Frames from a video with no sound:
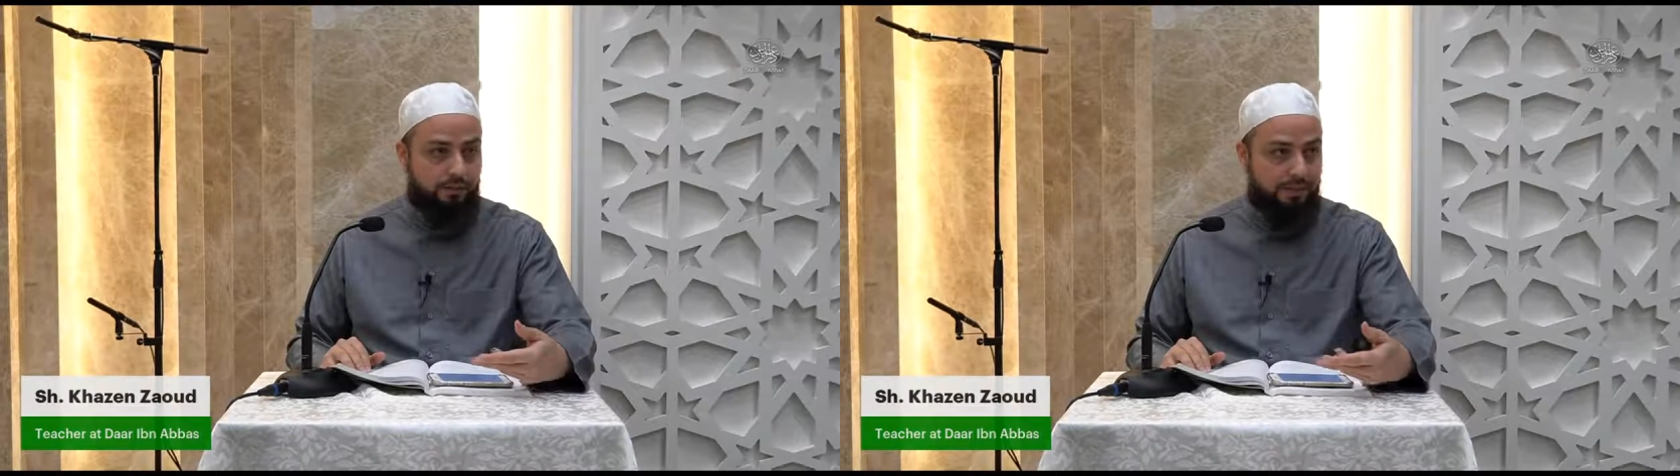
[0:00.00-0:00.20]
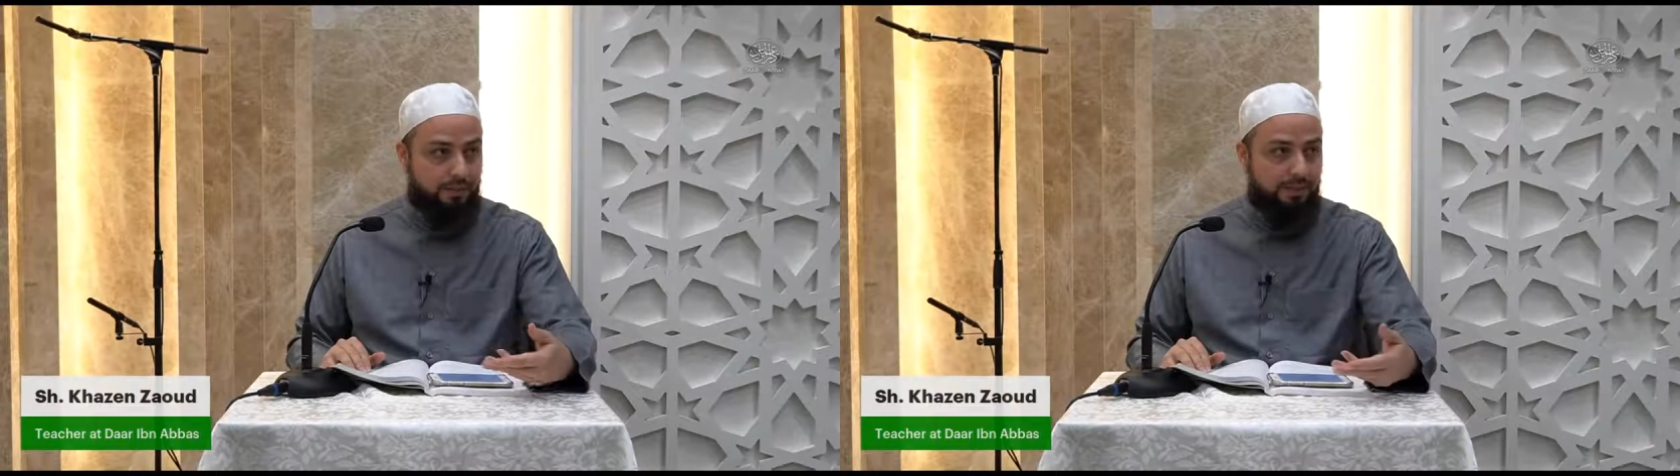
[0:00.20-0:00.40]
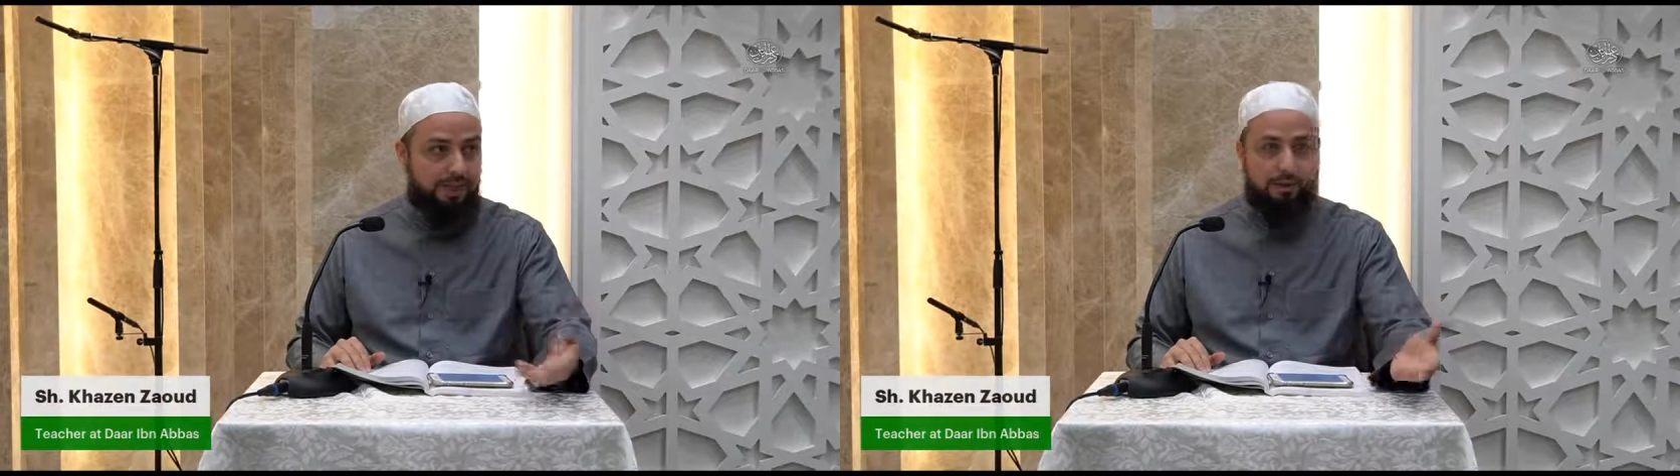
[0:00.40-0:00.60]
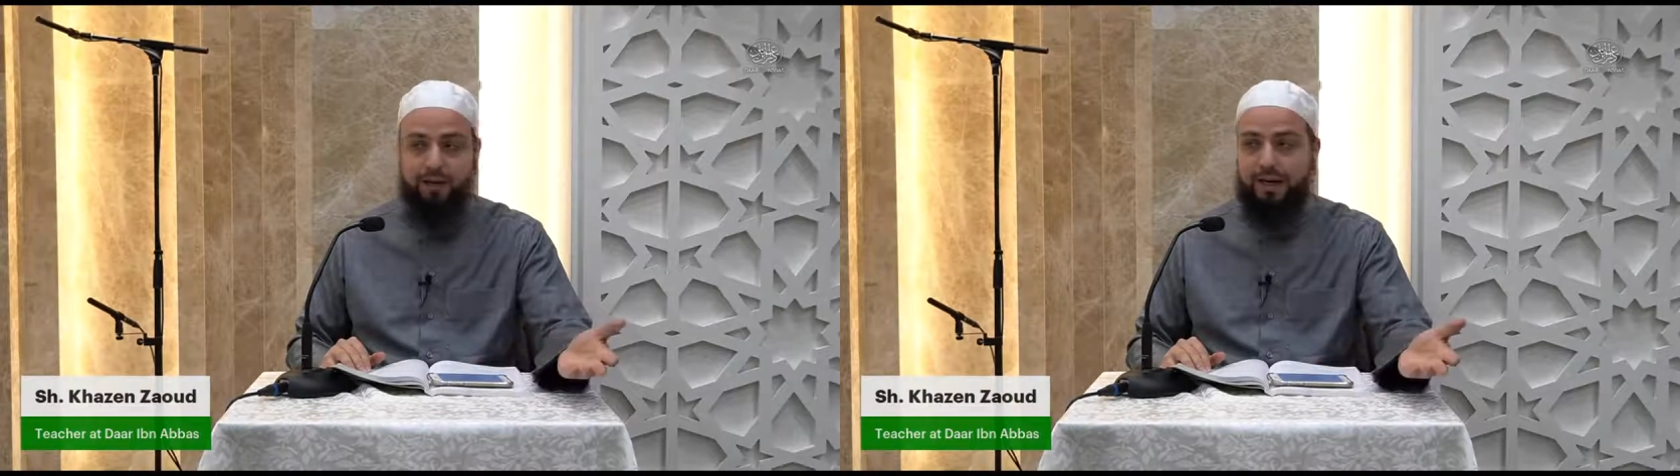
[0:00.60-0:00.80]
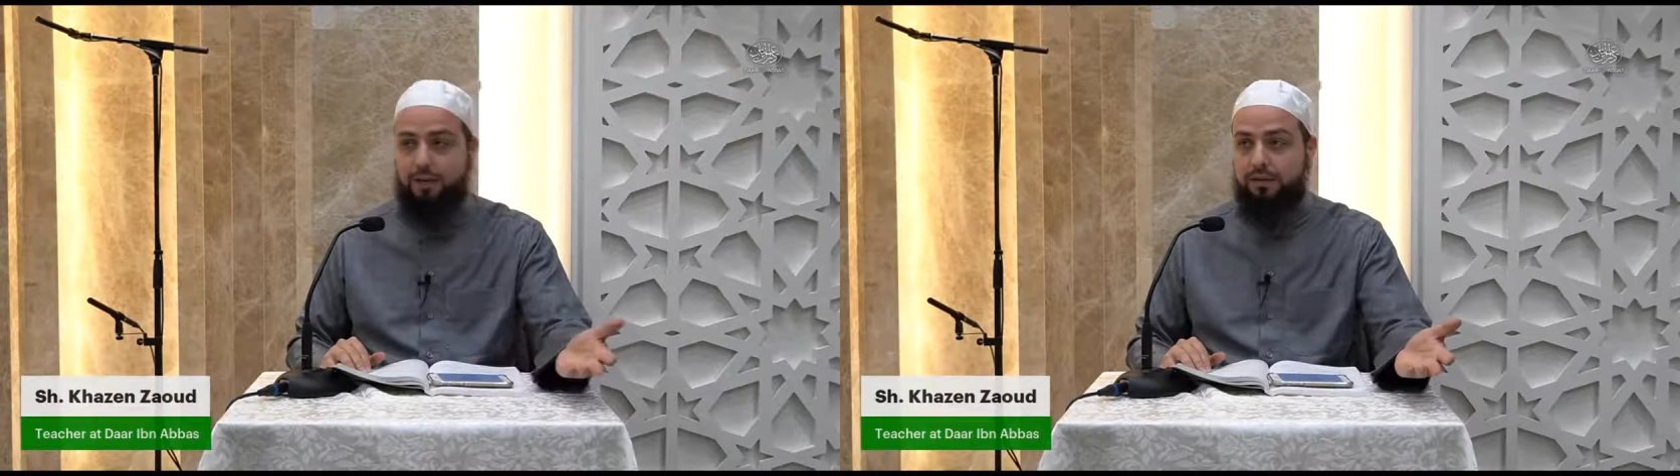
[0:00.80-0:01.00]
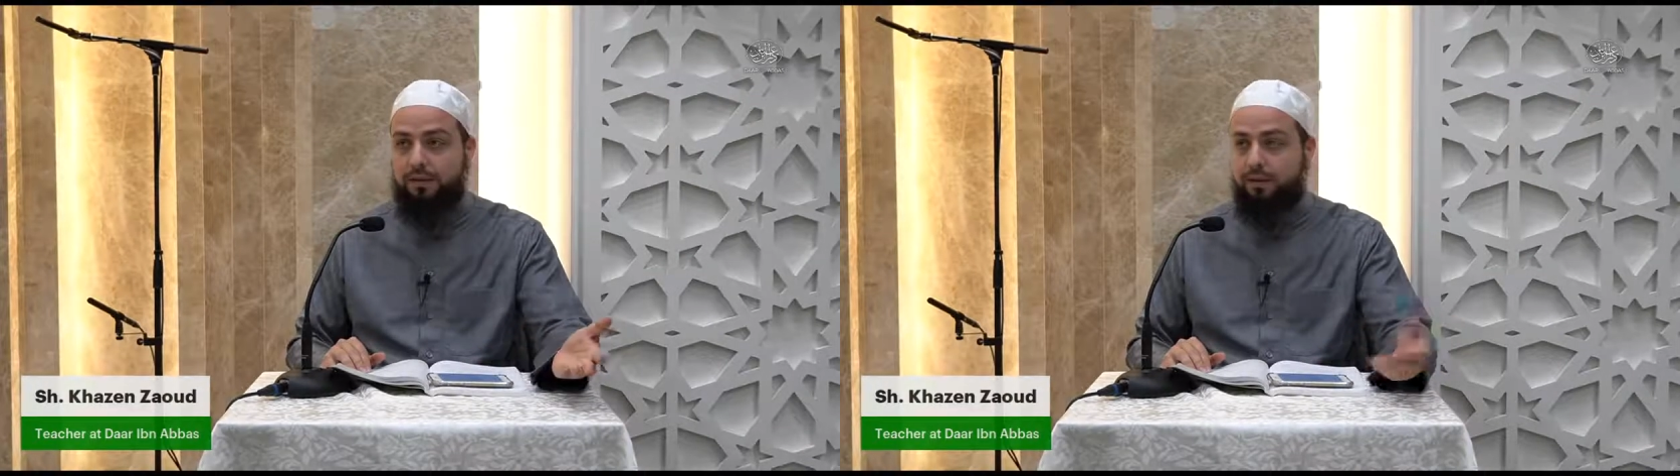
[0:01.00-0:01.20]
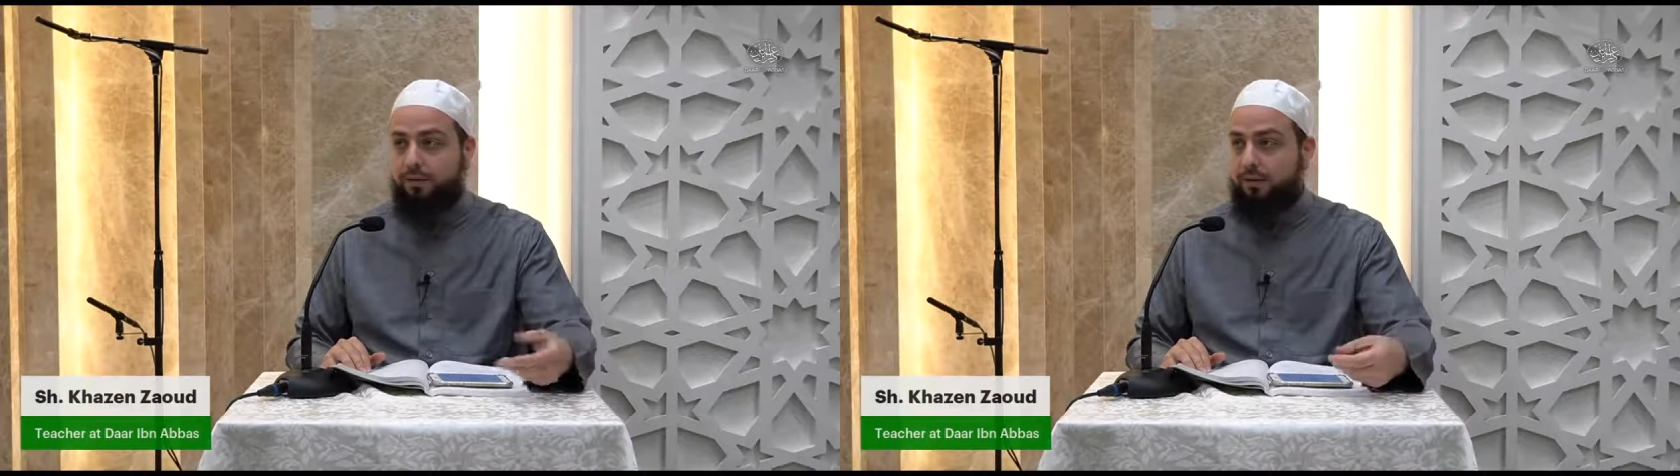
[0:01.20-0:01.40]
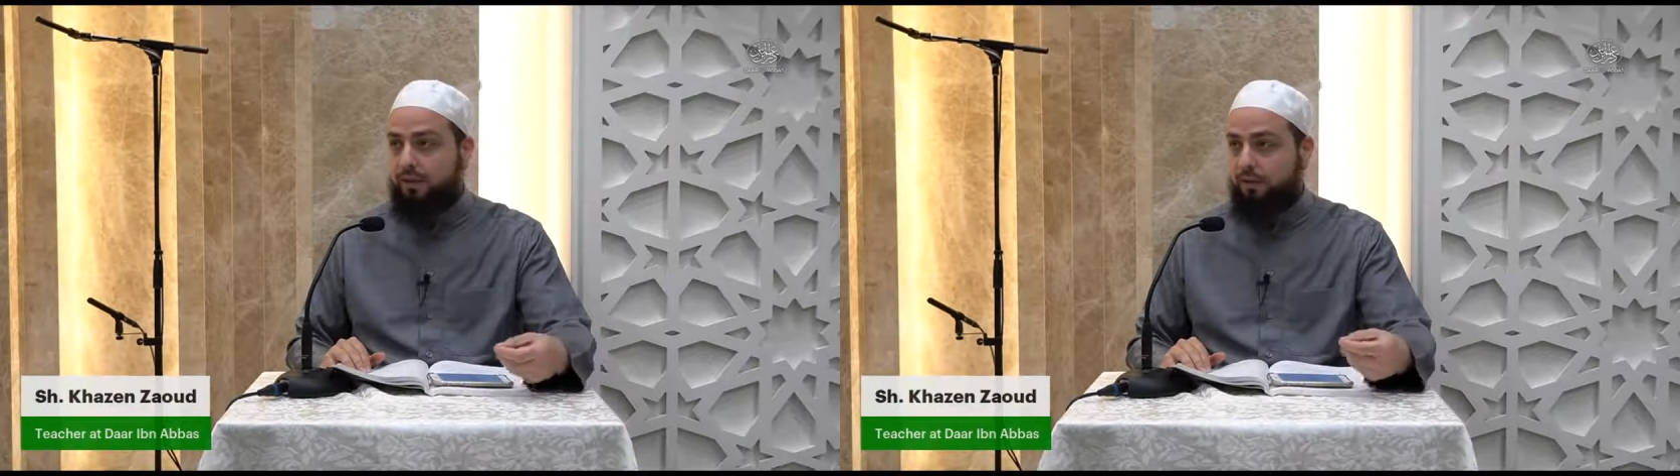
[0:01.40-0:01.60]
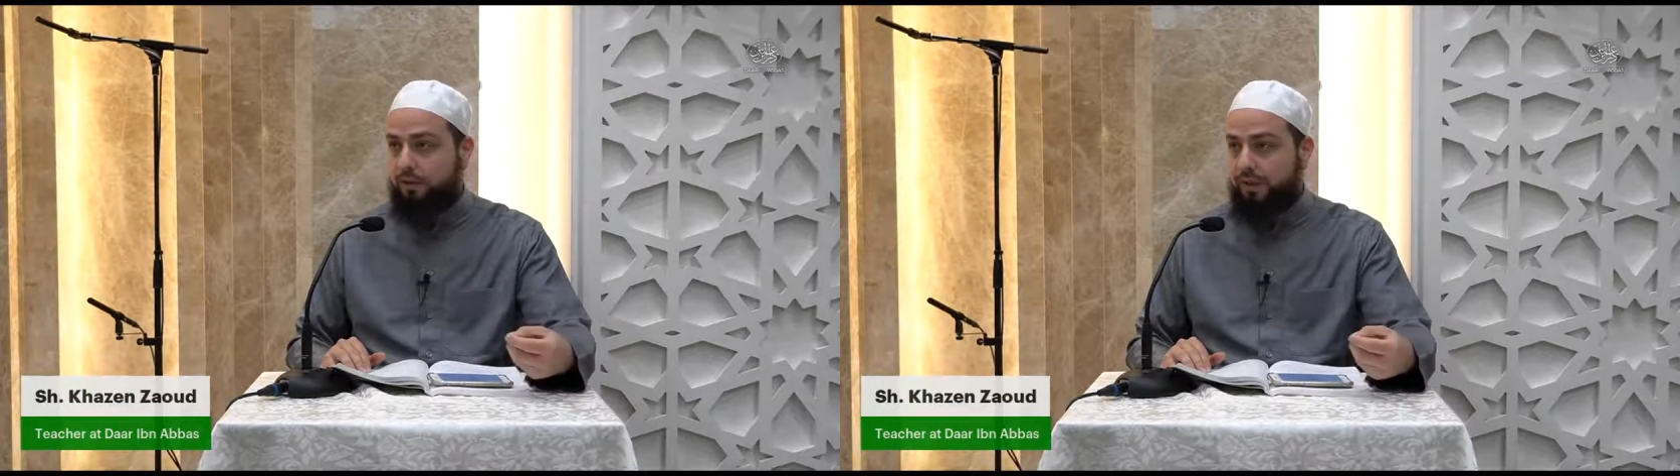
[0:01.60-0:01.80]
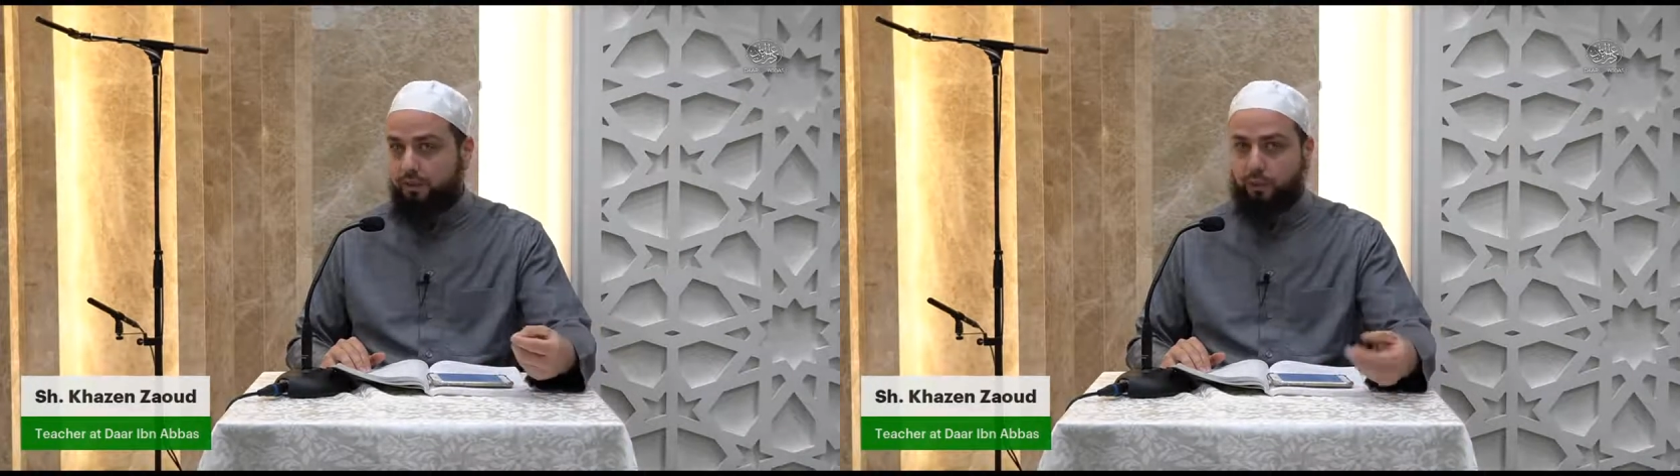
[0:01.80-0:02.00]
that muddy ground, it
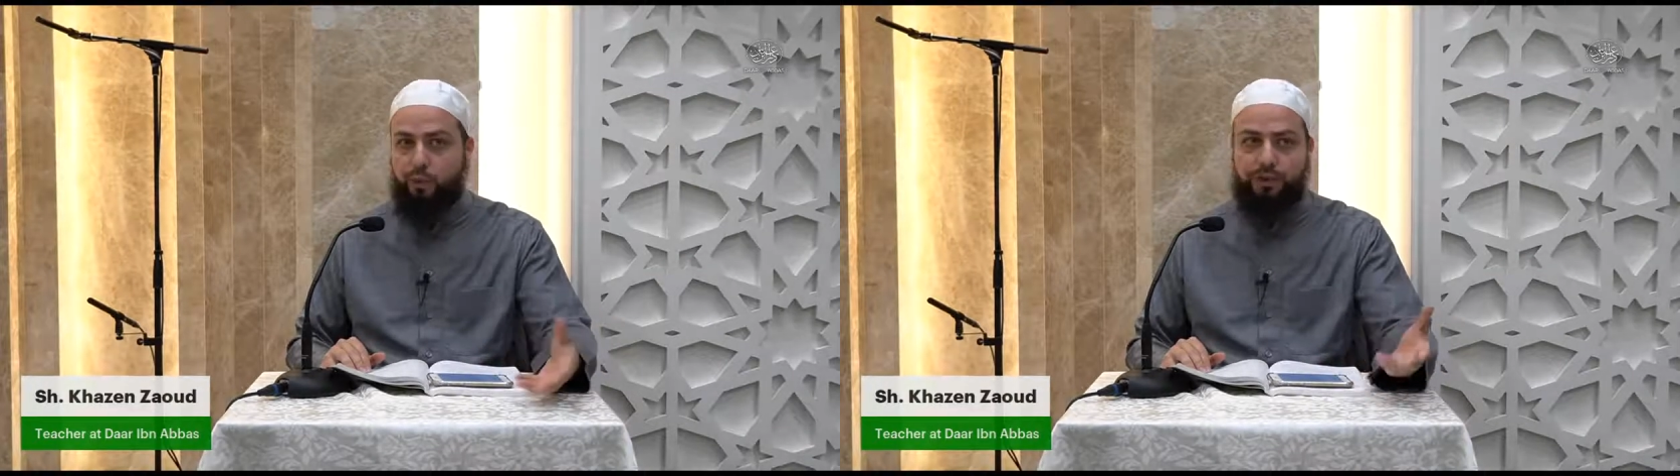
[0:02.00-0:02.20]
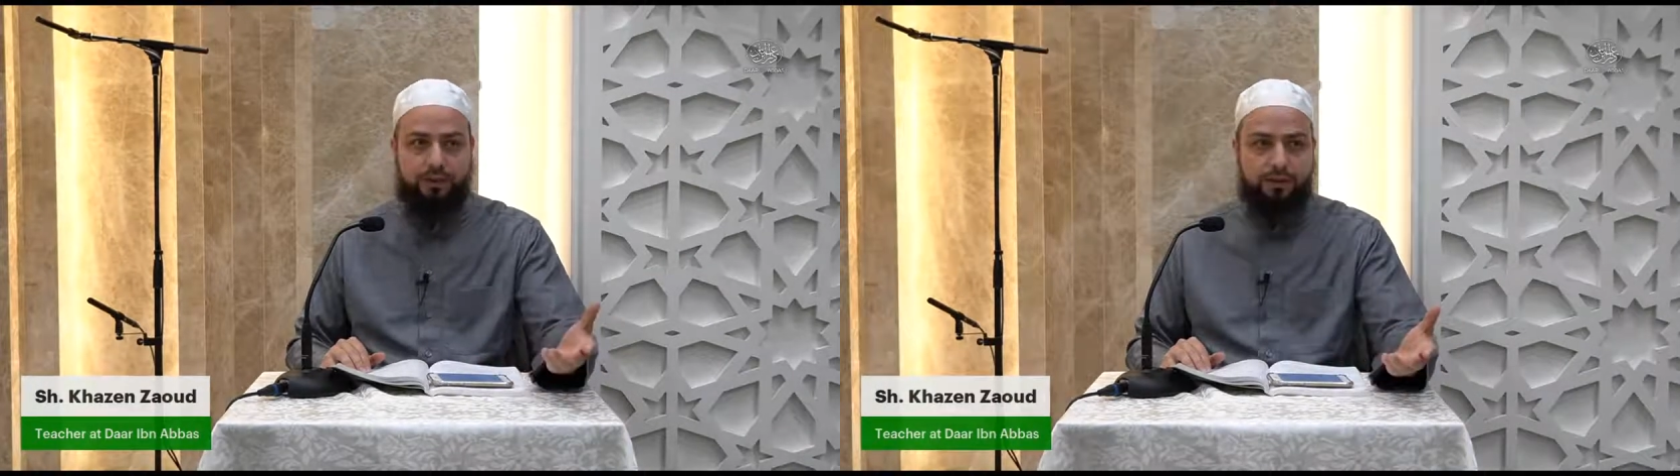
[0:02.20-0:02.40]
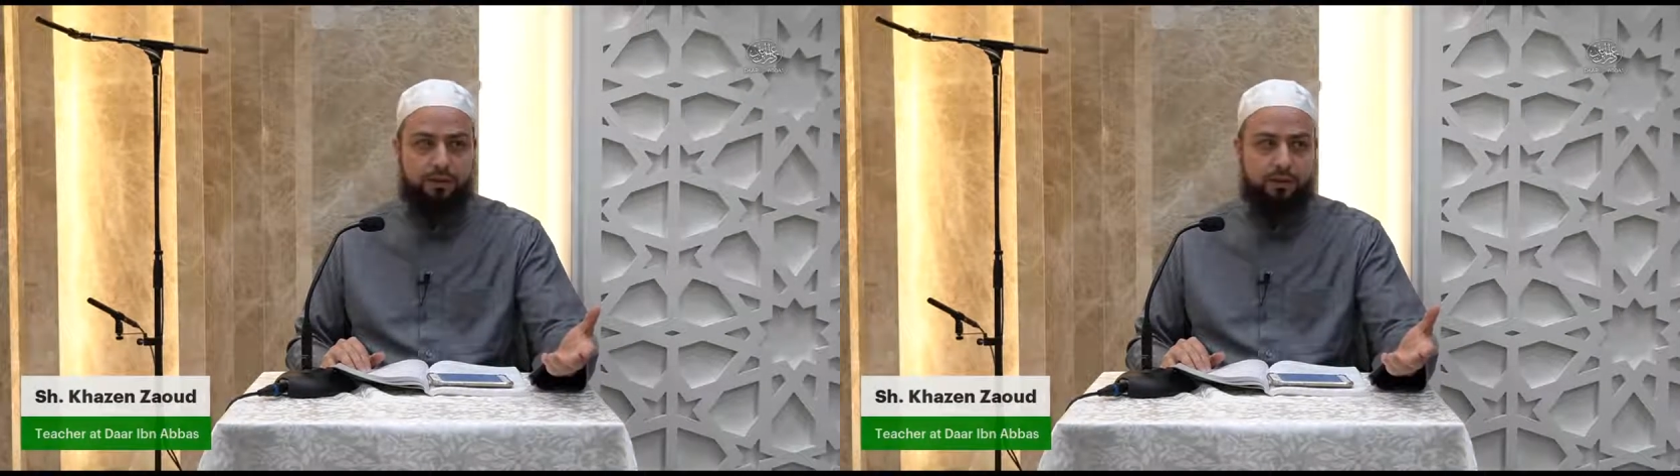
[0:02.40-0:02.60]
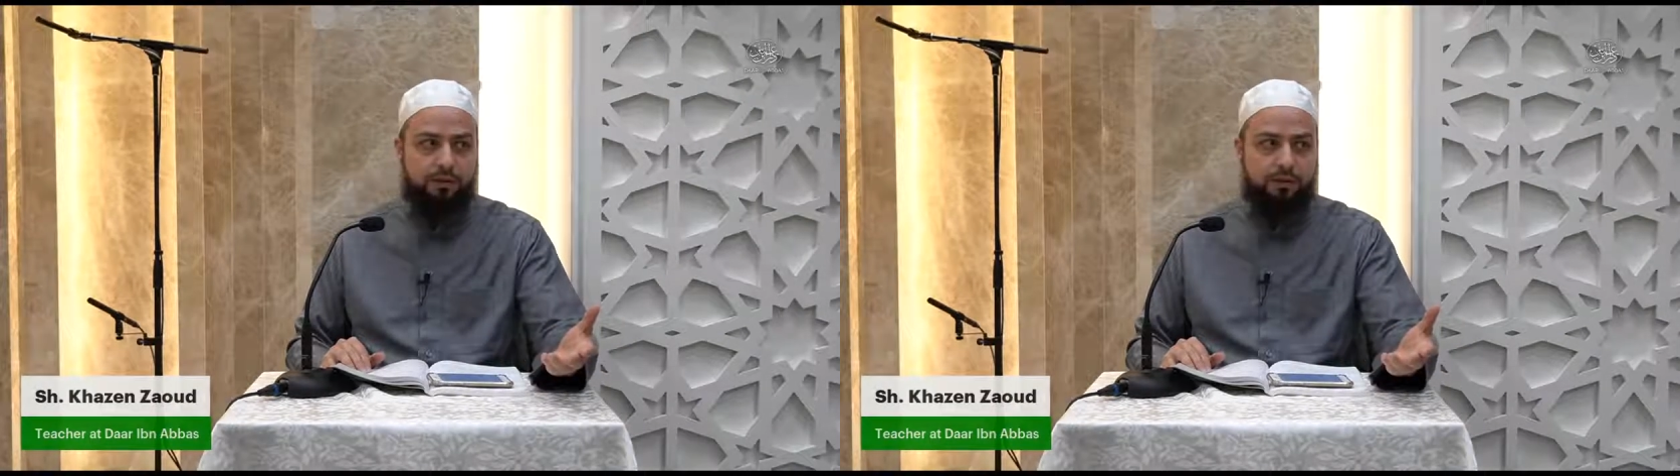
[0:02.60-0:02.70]
will get ruined.